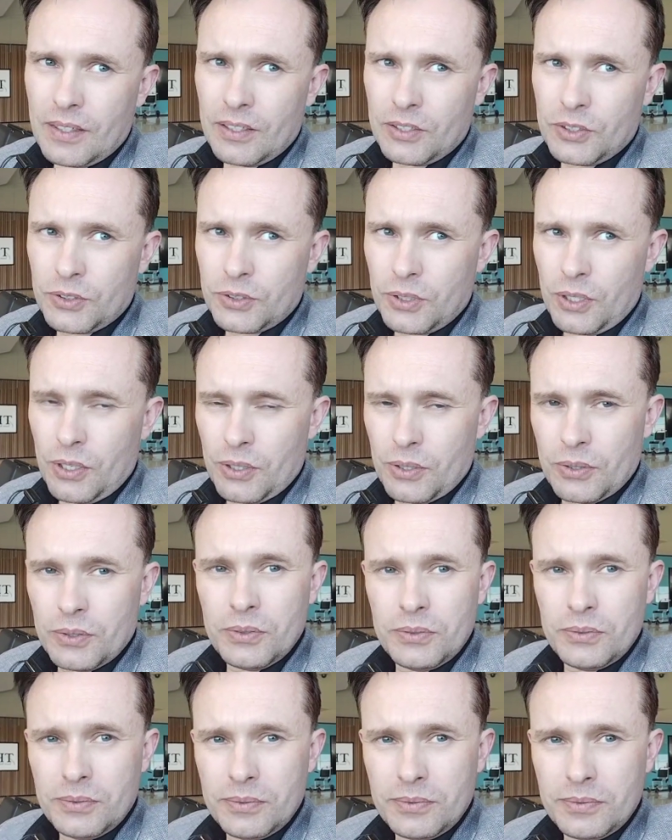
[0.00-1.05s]
So,
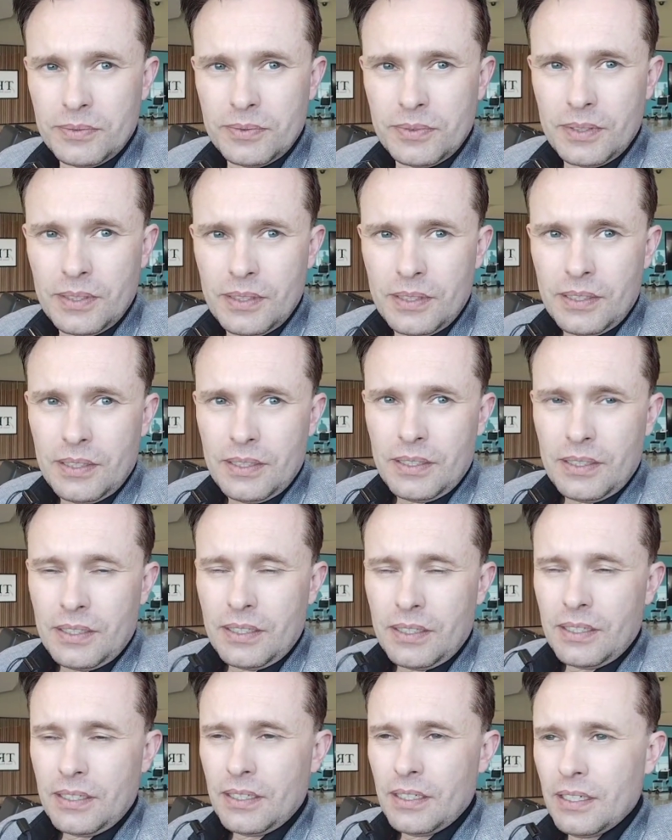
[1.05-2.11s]

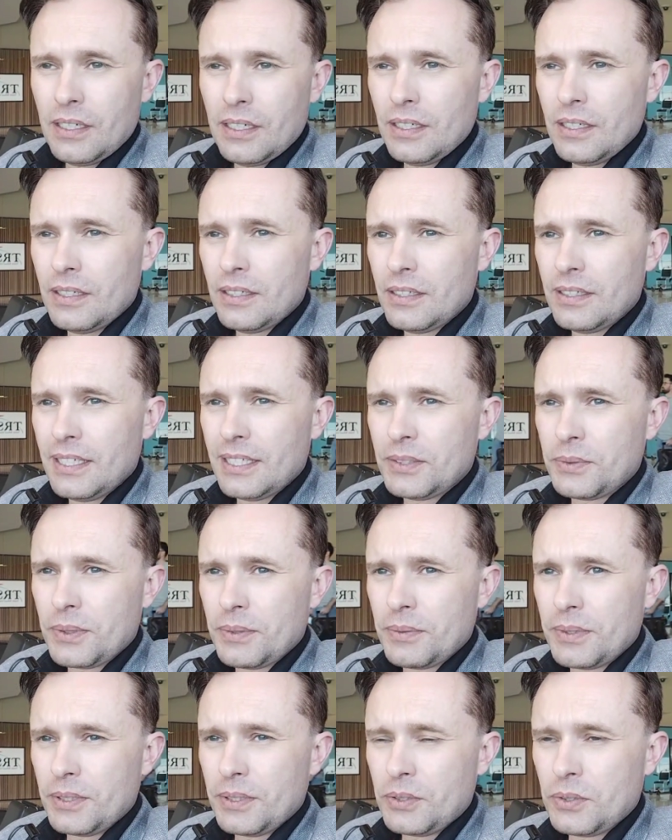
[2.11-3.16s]
that's what I
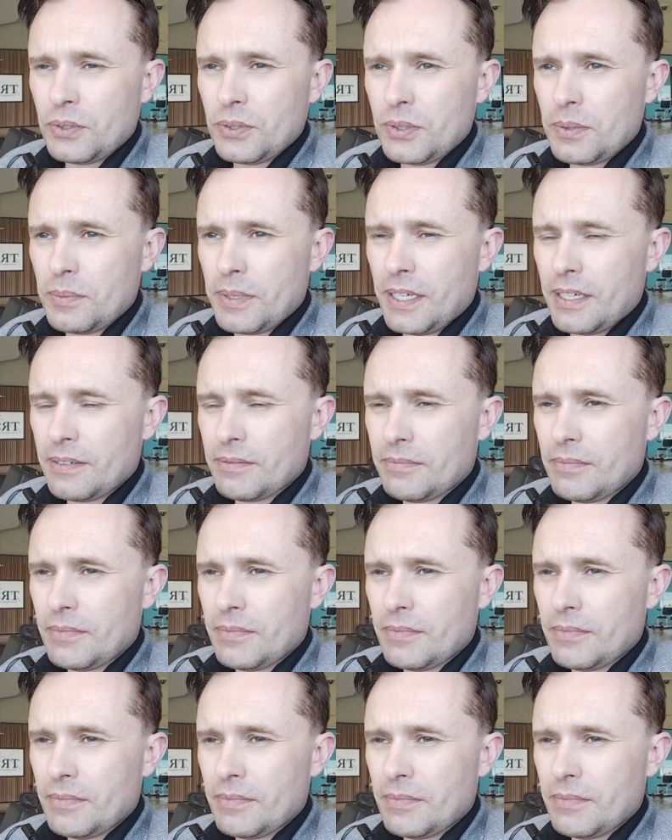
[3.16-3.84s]
want to talk about.